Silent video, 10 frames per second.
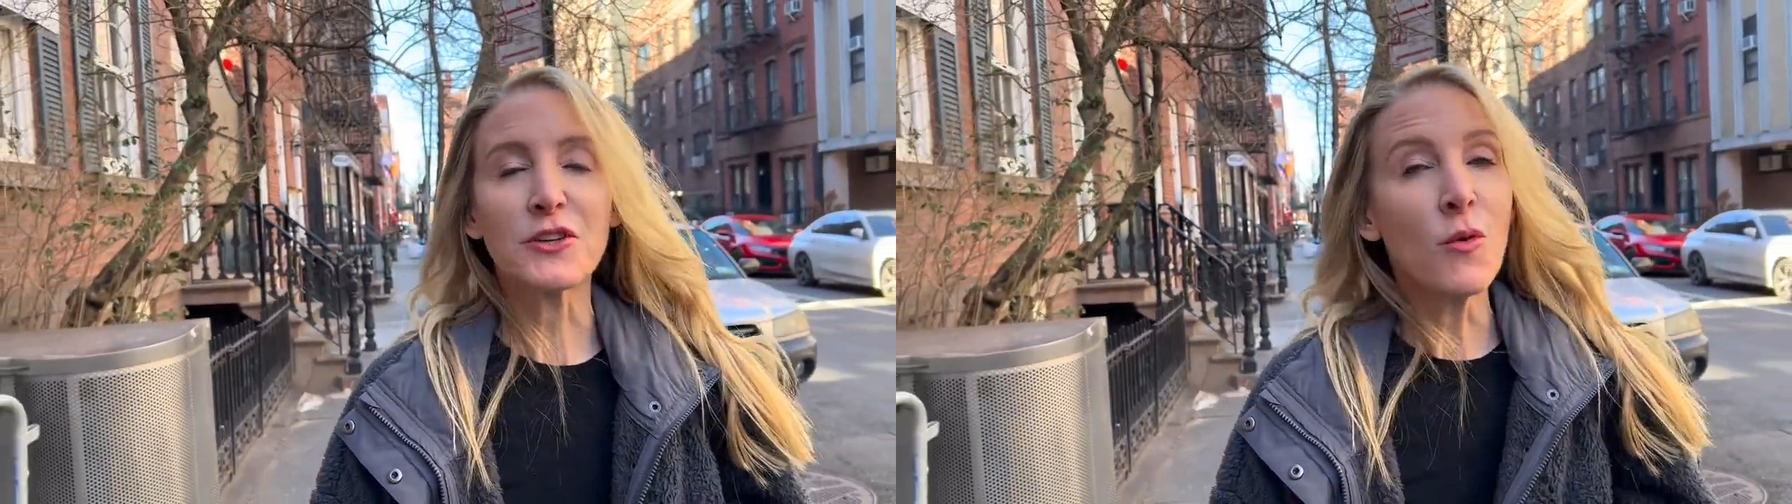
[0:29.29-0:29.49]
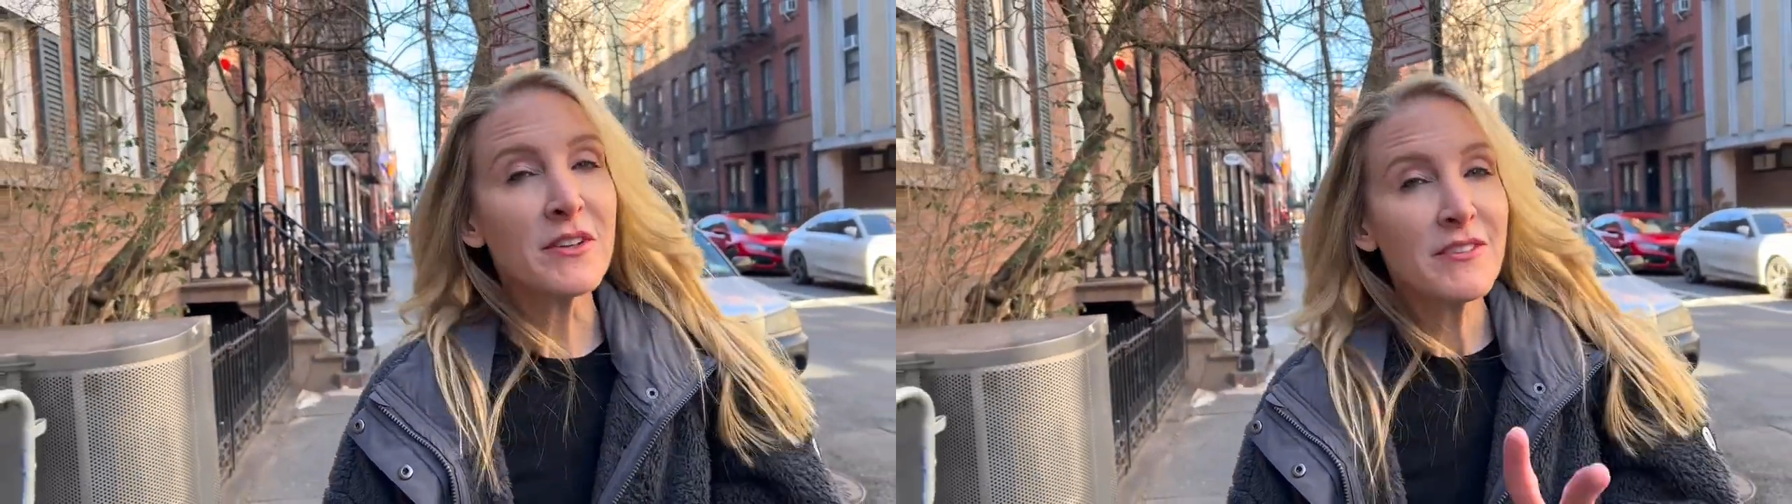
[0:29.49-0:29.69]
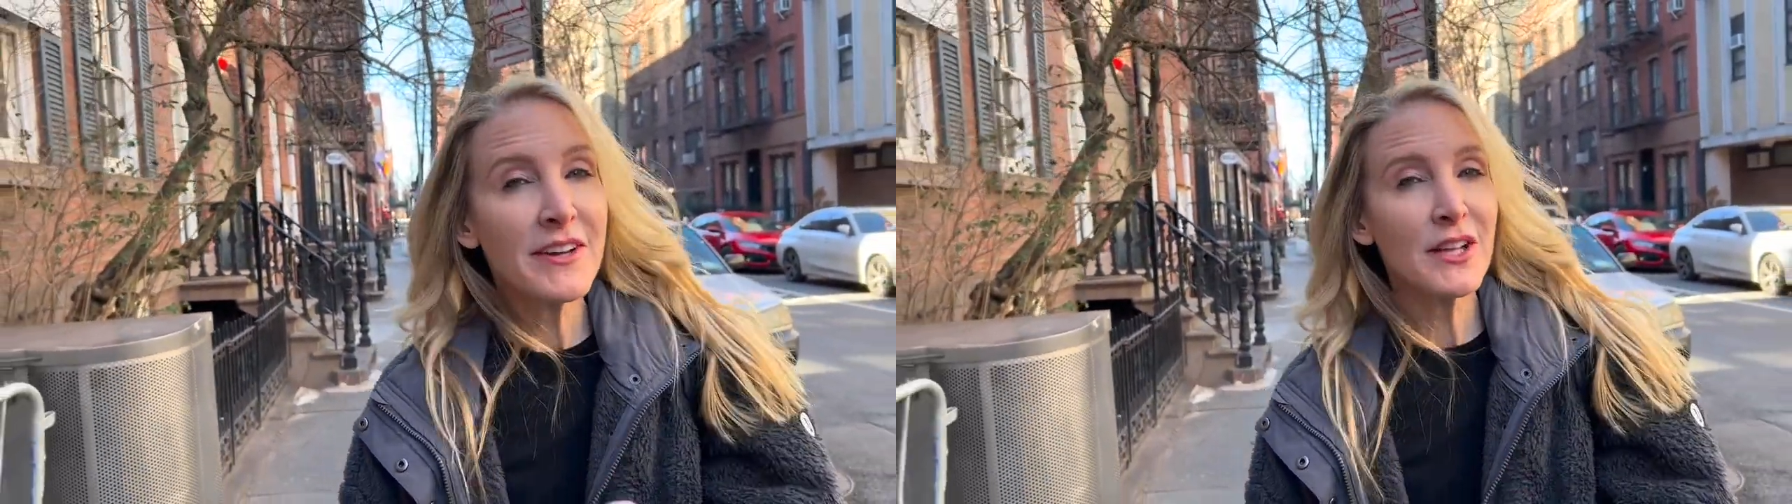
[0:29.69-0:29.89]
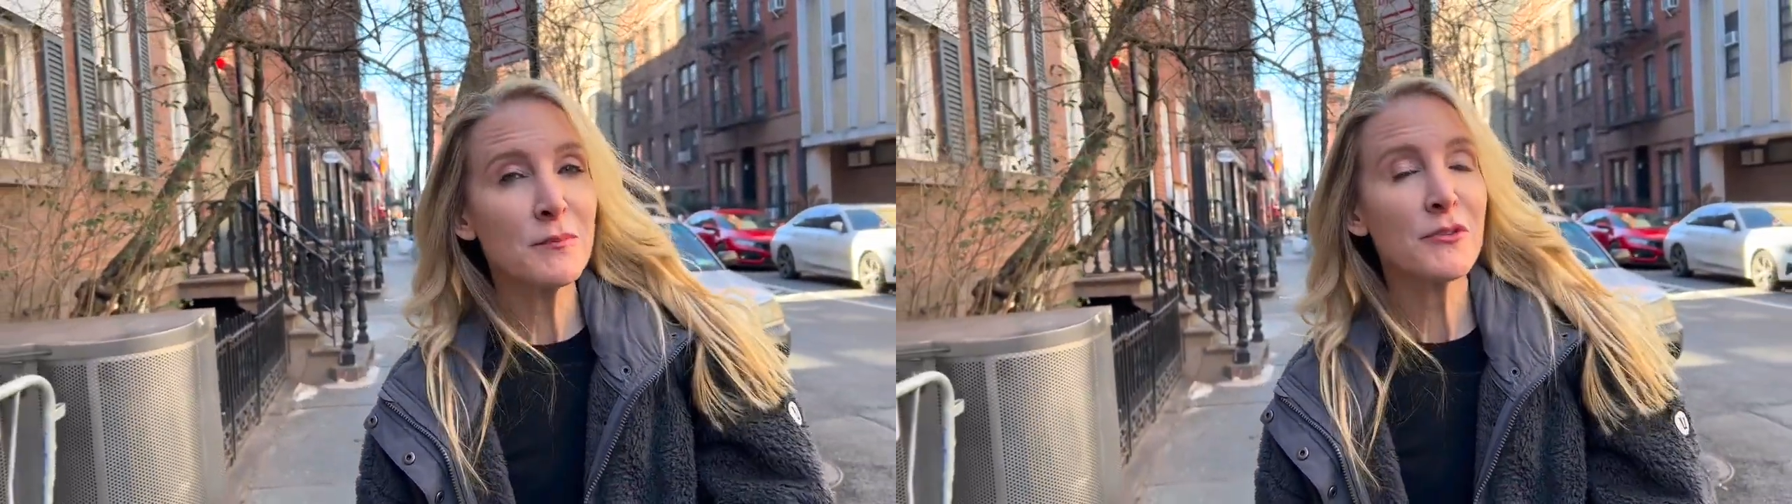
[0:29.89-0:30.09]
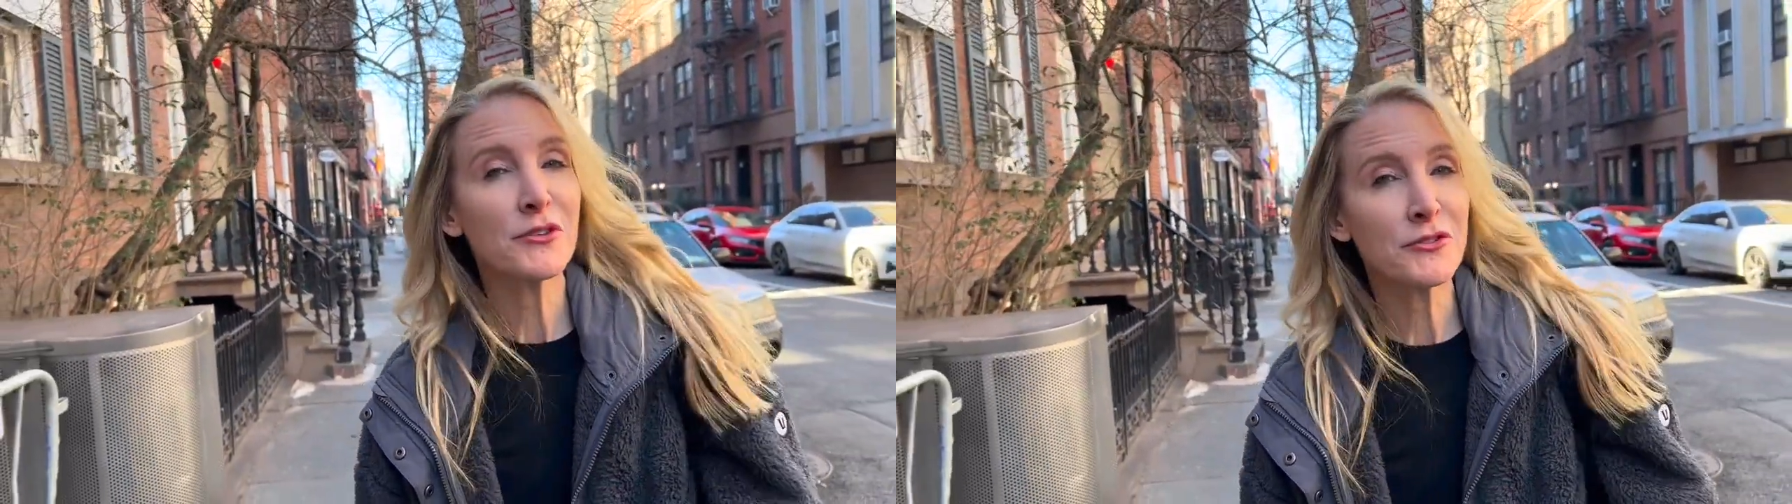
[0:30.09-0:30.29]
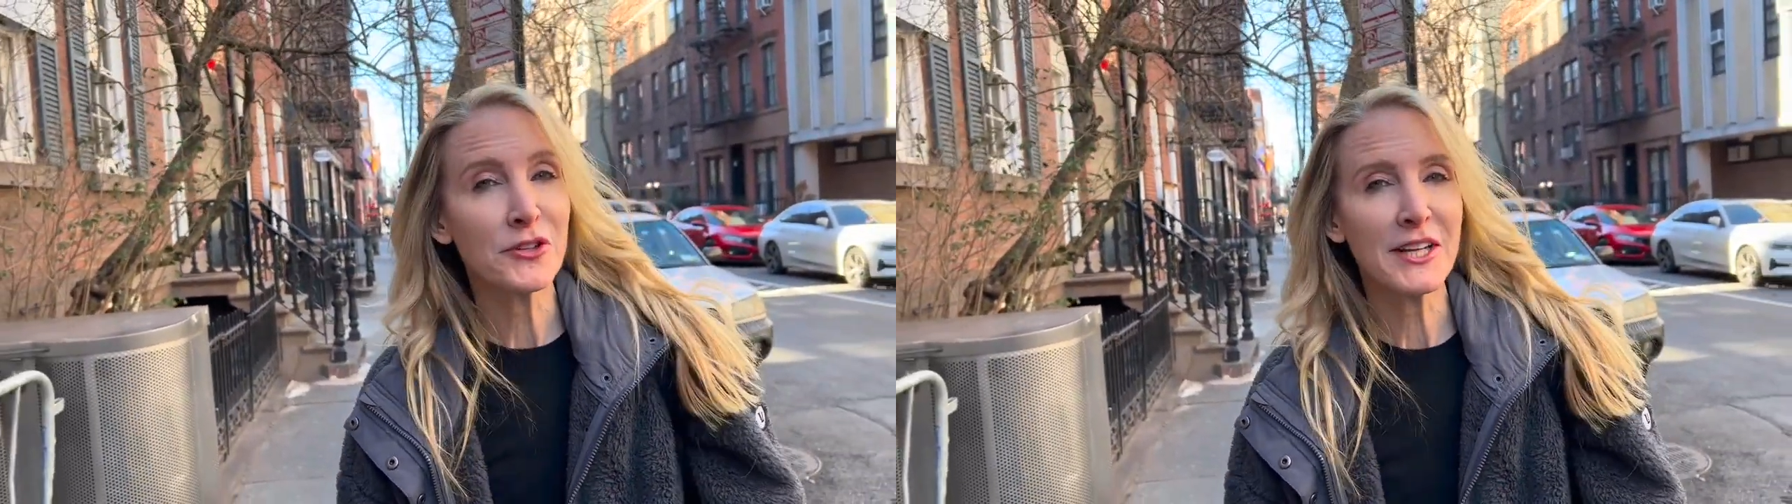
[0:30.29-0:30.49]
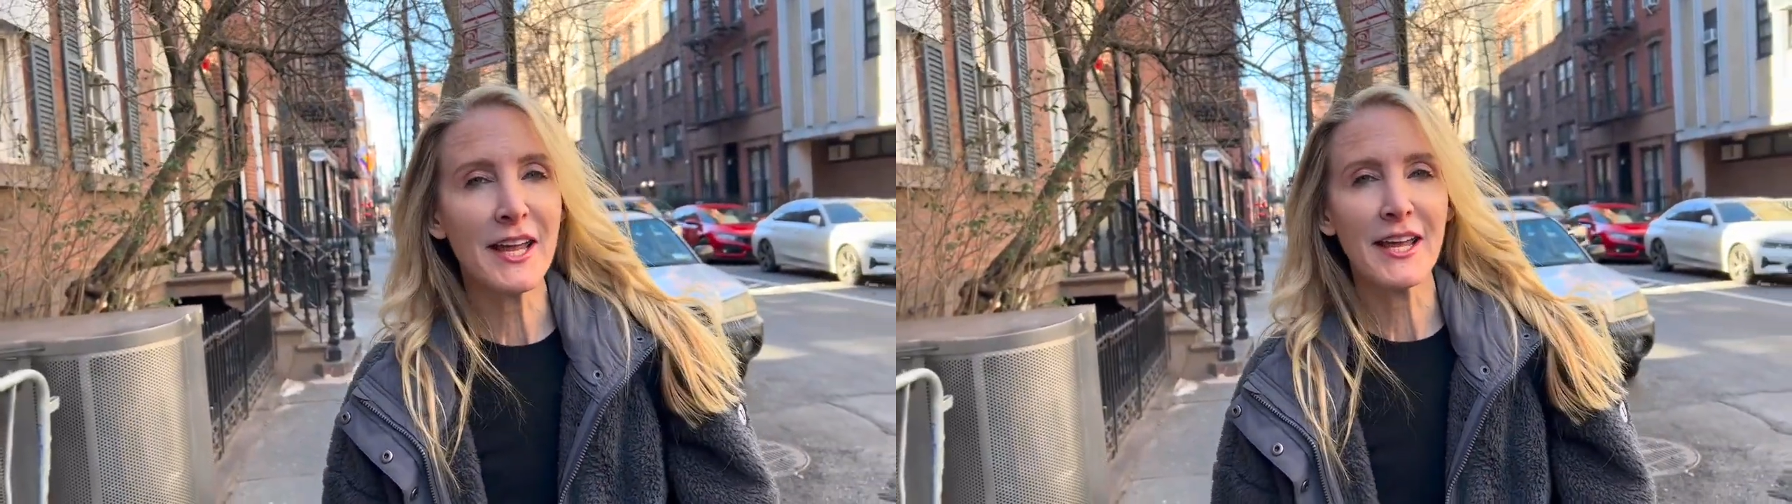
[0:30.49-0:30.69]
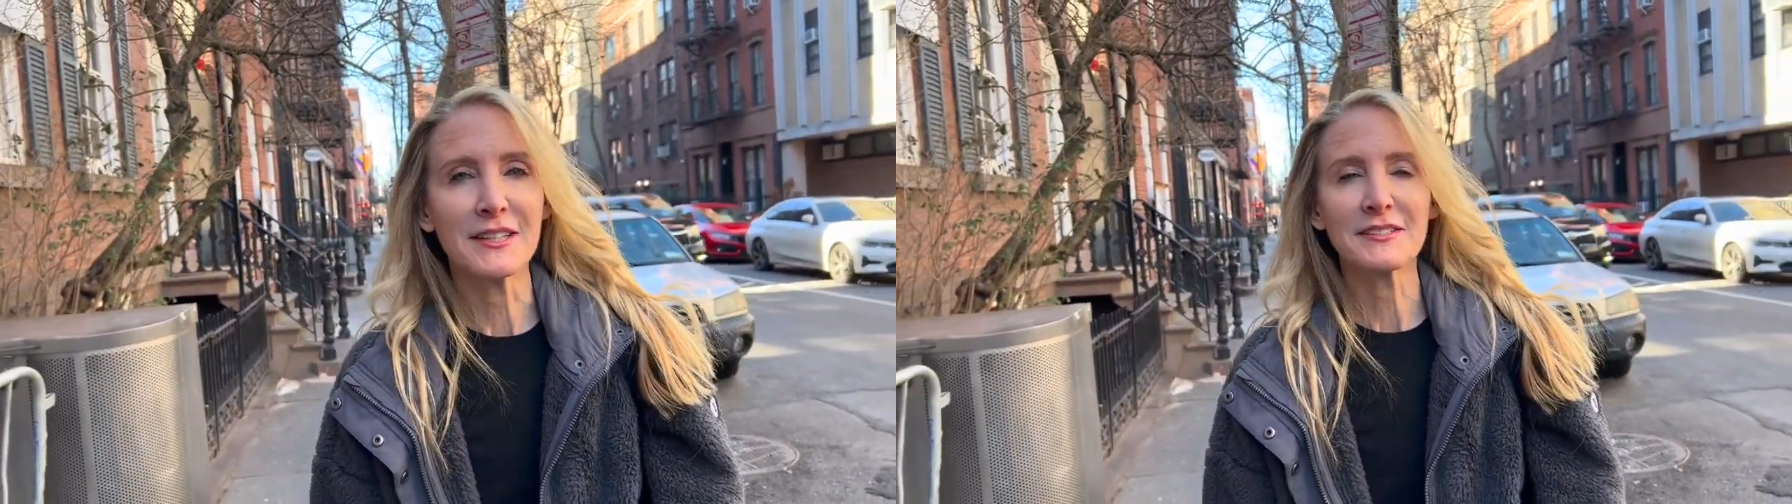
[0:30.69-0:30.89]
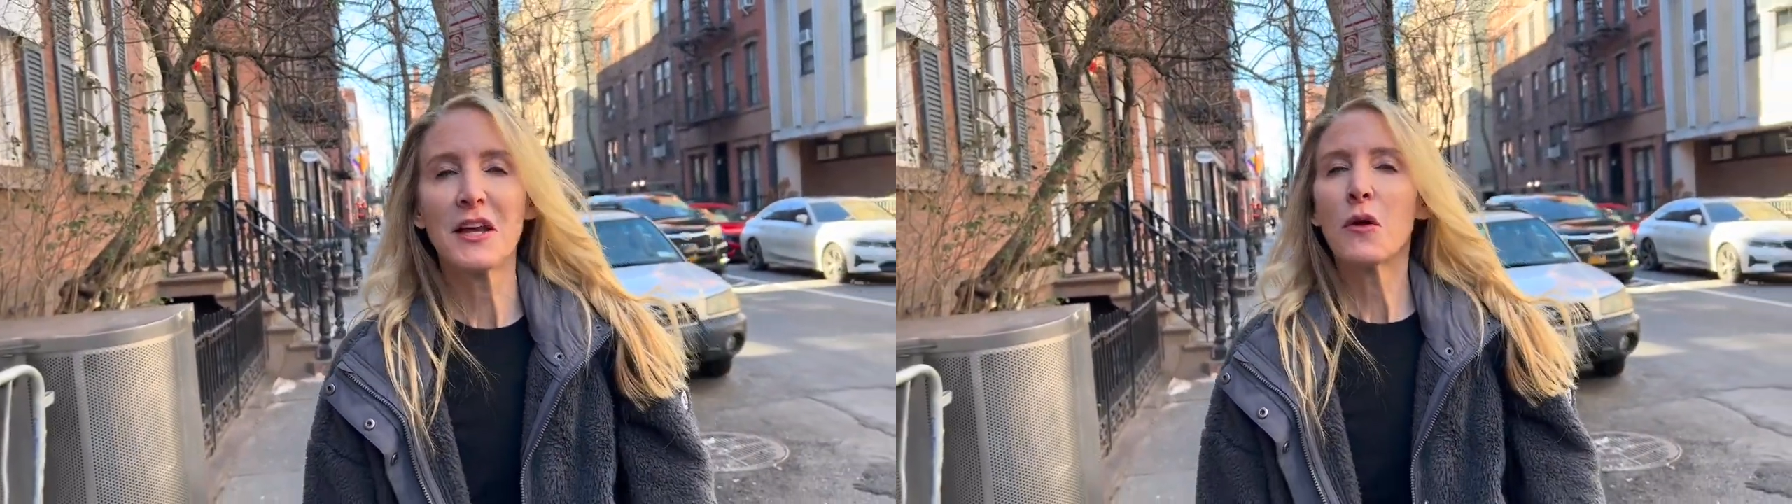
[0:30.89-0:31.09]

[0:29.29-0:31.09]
only available for three days.